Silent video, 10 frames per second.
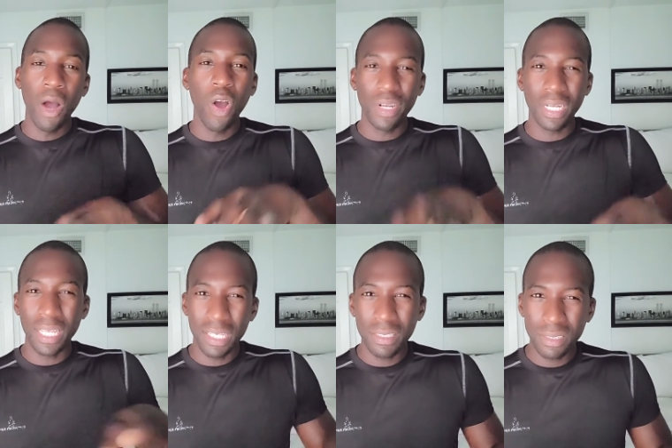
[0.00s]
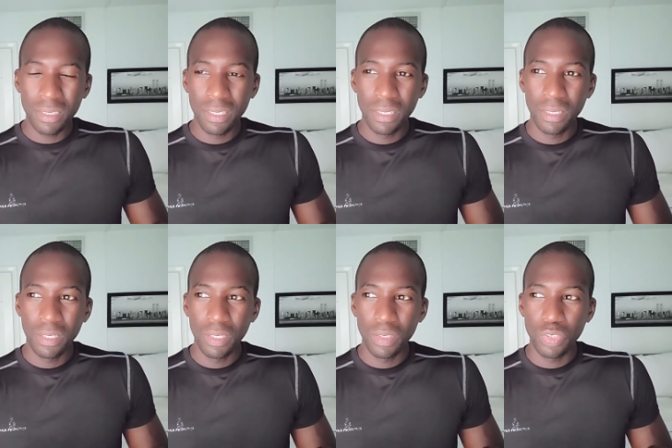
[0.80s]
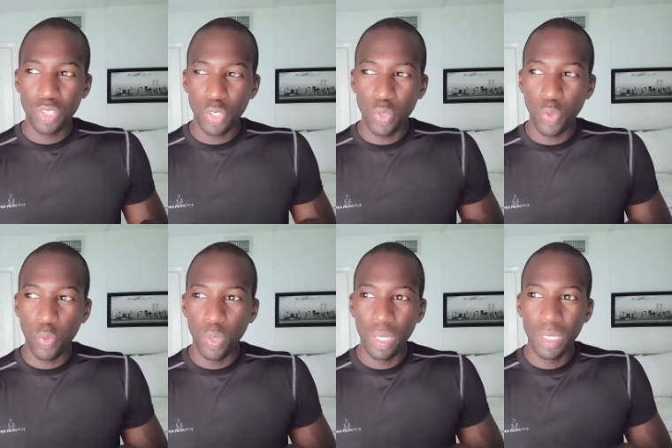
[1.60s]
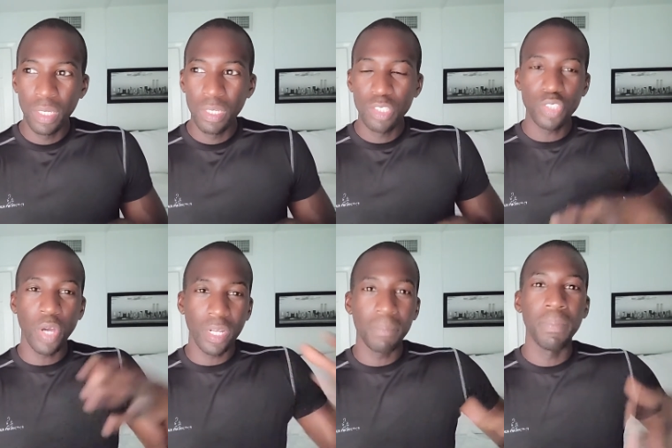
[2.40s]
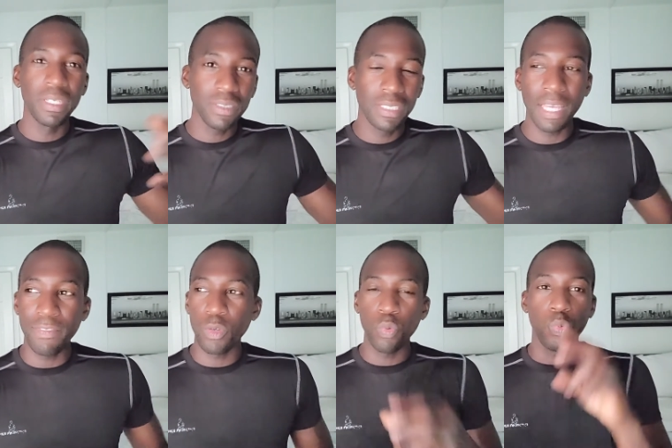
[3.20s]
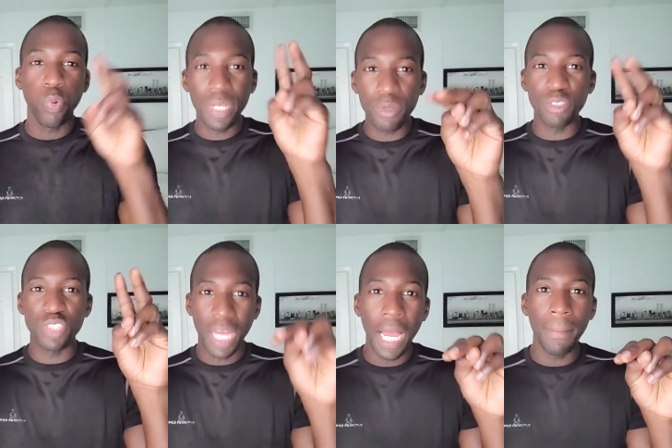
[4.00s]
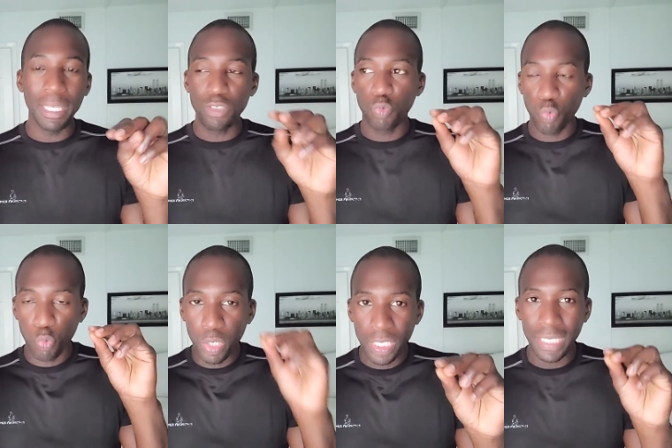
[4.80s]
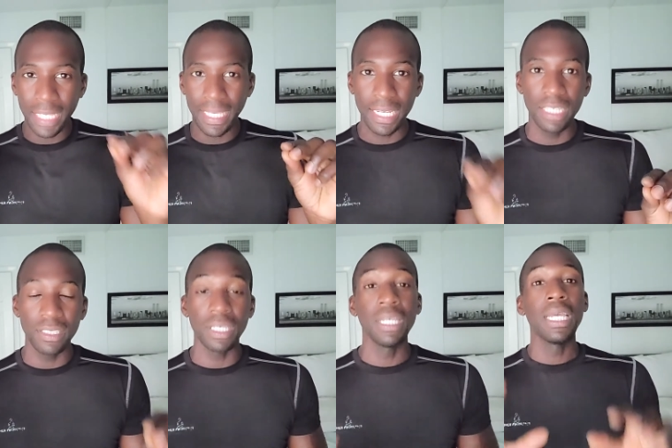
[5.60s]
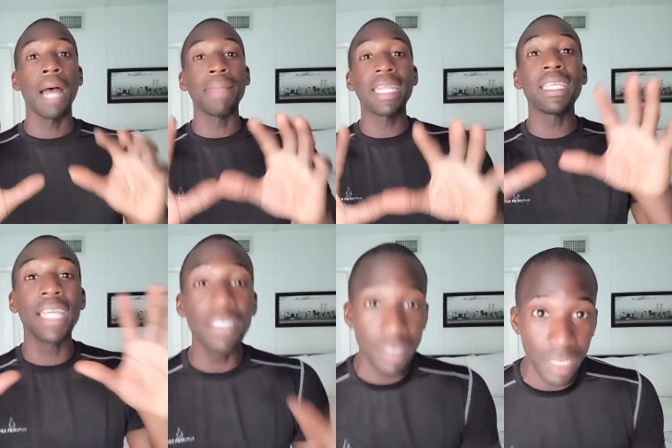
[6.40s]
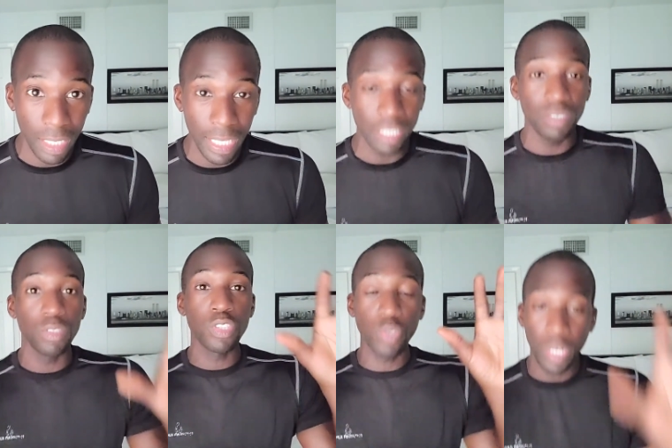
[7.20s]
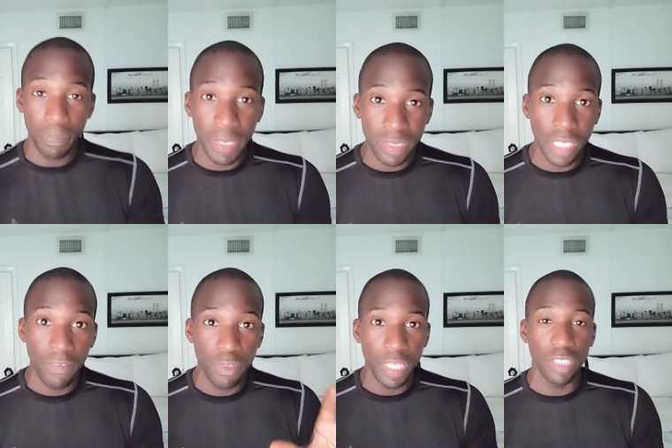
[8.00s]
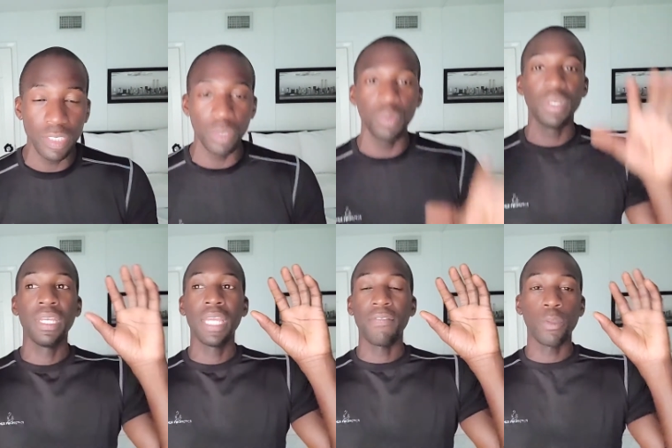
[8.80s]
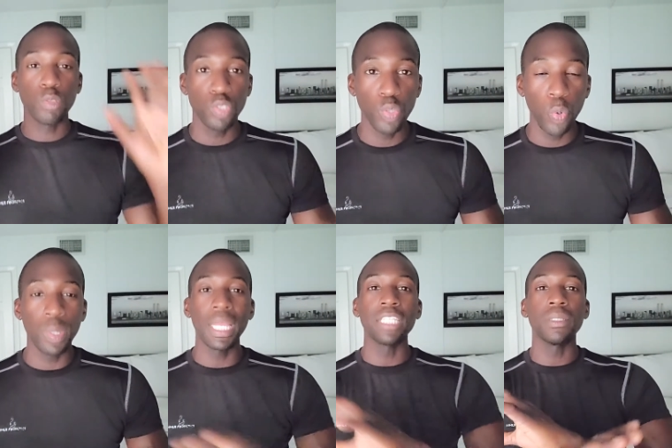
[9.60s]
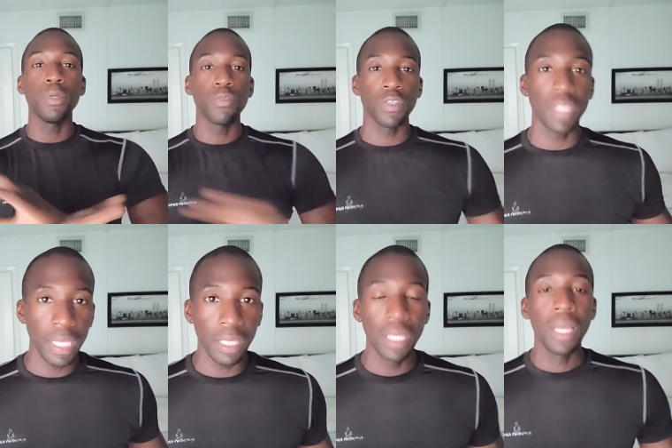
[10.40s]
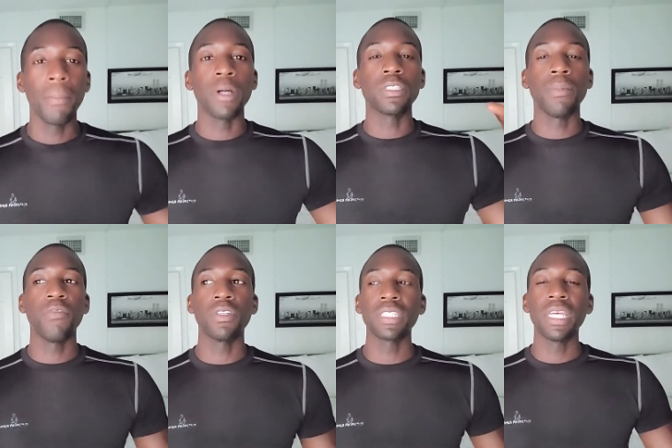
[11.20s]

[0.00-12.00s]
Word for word: hard it is to start a business after quitting your job. It's really not that easy. I'm not against it. Again, start a business if you need to. If you know what you're doing, it's a beautiful thing. But some of us